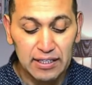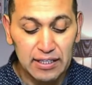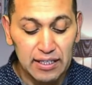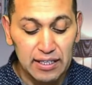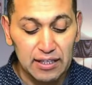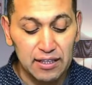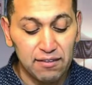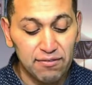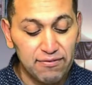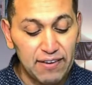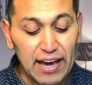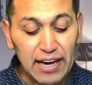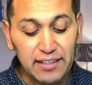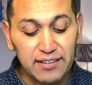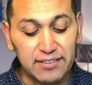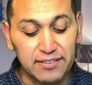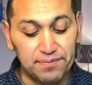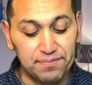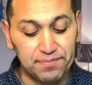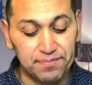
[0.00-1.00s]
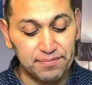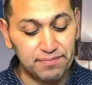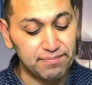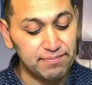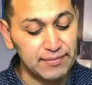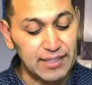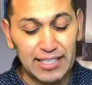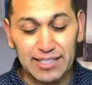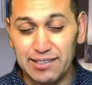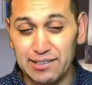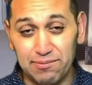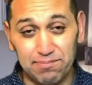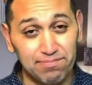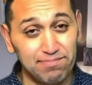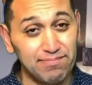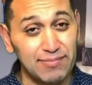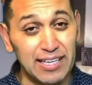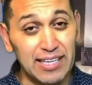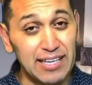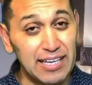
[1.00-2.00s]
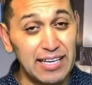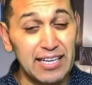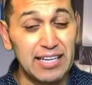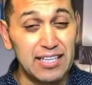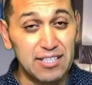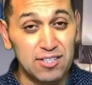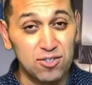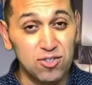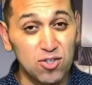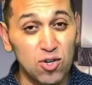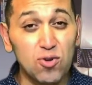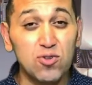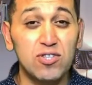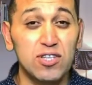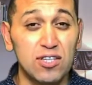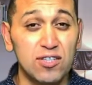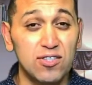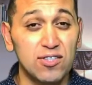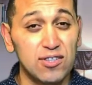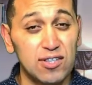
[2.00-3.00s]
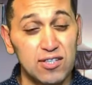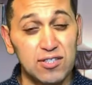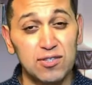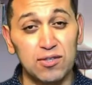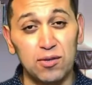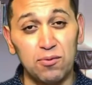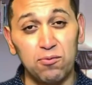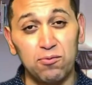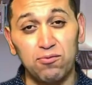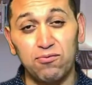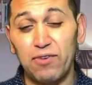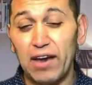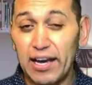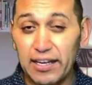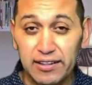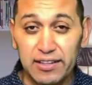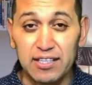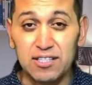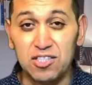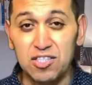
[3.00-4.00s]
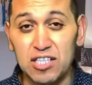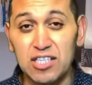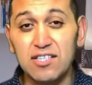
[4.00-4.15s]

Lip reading: And the fact that, and it's associated to this fact that